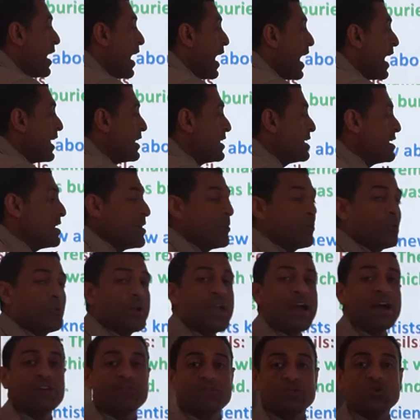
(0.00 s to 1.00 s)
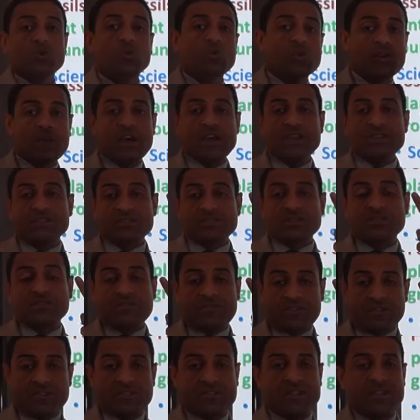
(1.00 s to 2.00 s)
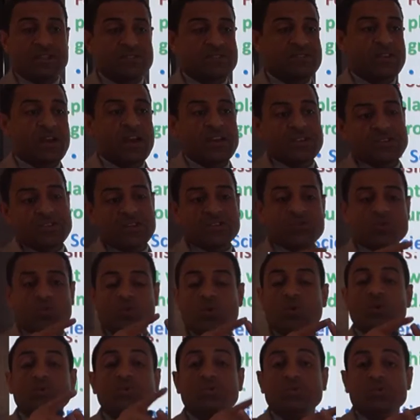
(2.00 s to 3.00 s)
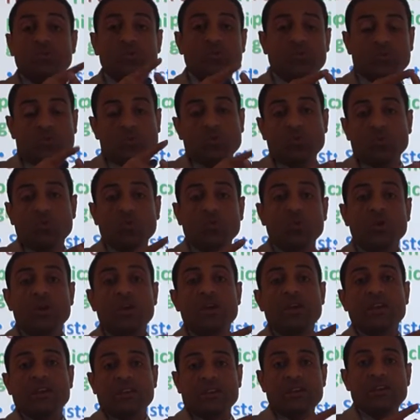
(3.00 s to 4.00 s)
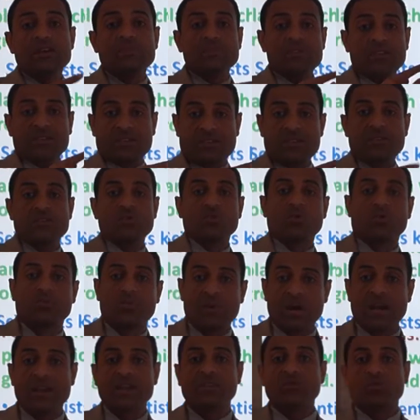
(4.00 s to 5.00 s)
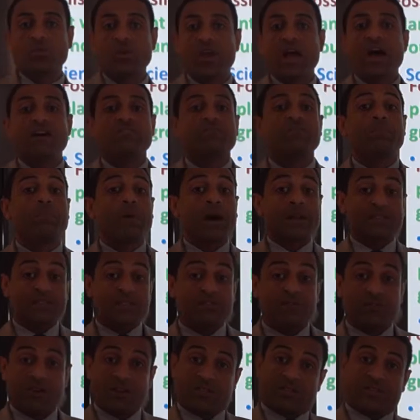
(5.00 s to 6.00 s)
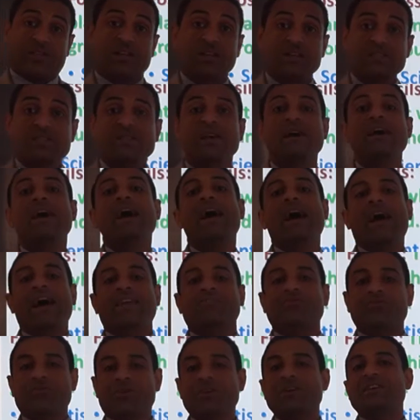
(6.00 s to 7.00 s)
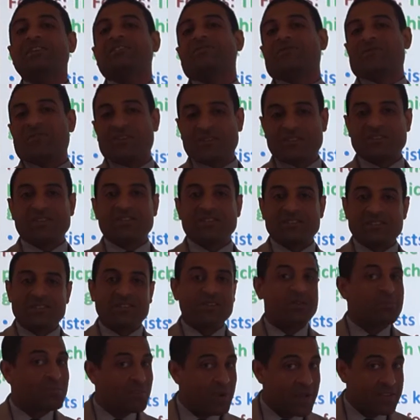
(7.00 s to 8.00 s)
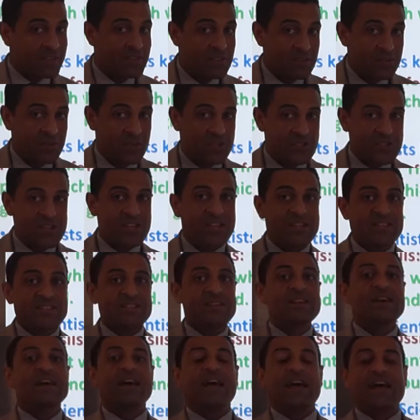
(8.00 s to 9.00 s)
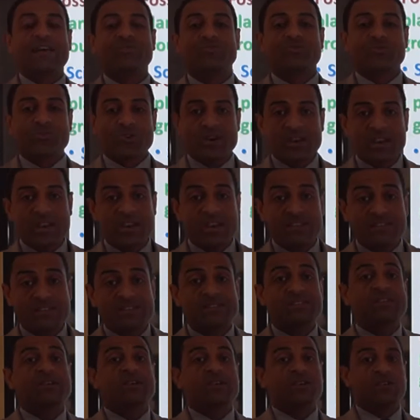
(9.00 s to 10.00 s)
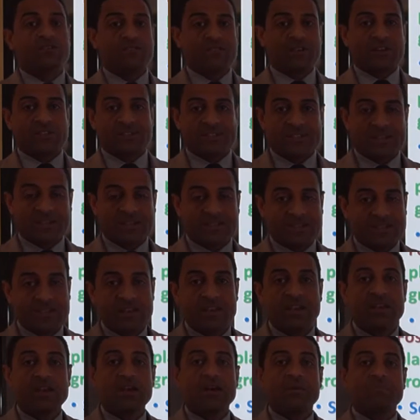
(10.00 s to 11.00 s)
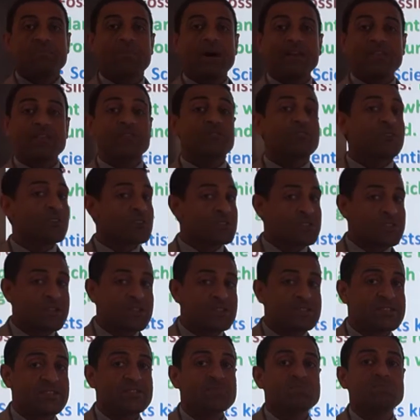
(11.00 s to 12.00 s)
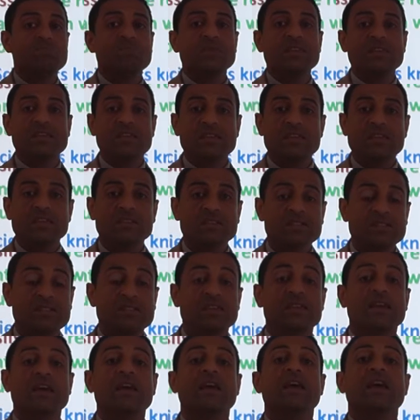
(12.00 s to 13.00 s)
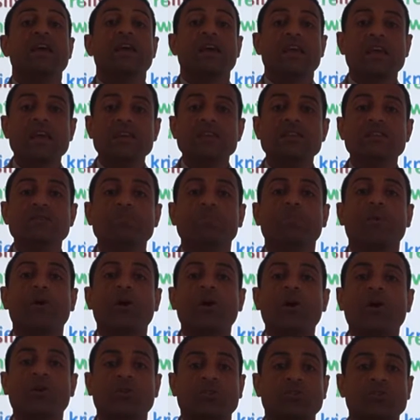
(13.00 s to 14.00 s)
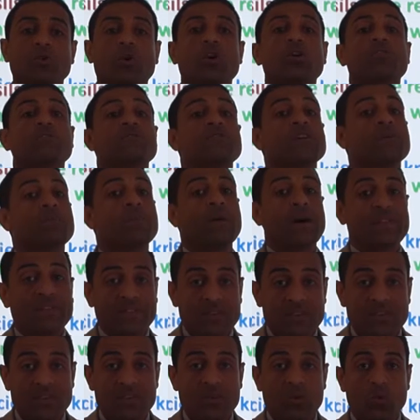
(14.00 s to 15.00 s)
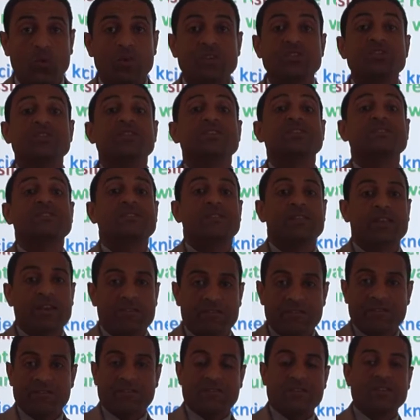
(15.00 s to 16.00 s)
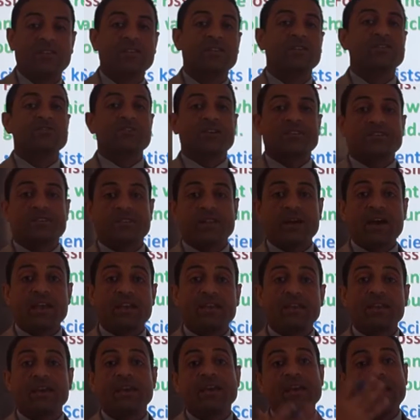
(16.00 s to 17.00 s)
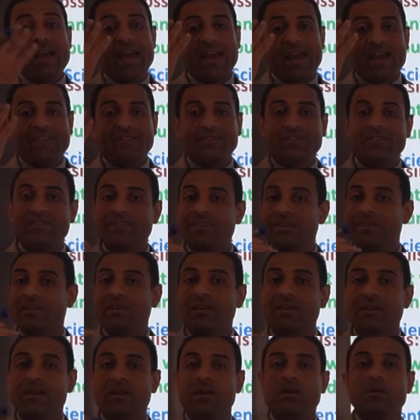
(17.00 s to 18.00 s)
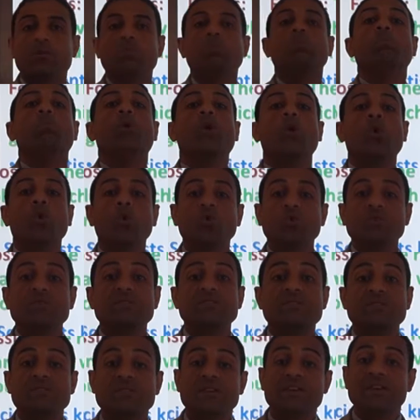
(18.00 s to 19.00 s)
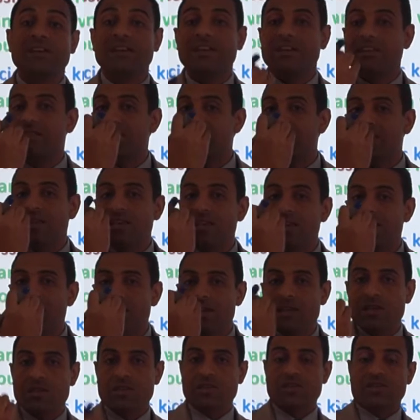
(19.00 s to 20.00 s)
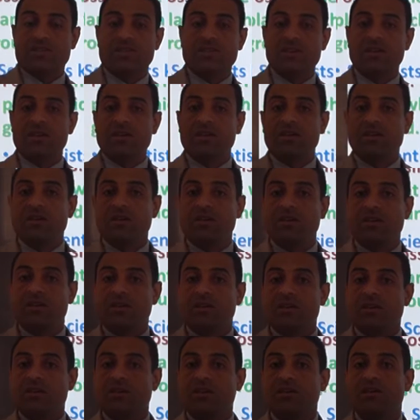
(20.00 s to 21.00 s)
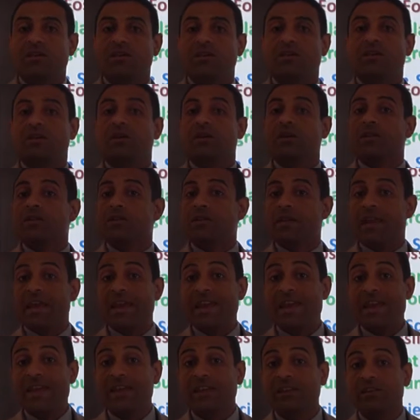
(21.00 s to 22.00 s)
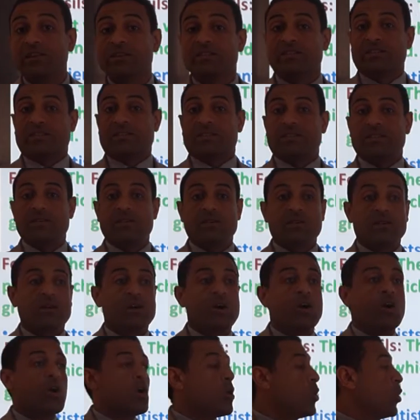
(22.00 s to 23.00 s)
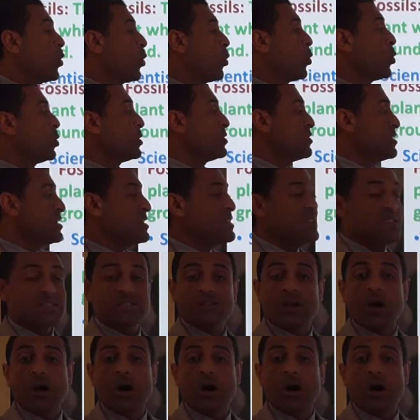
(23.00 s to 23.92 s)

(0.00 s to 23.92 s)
And here we have two kinds of fossils. I just want you to keep this in your mind. We have body fossils and trace fossils. Body fossils and trace fossils. Body fossils means any part of the body which is left, just like head, bones, teeth, nails. All these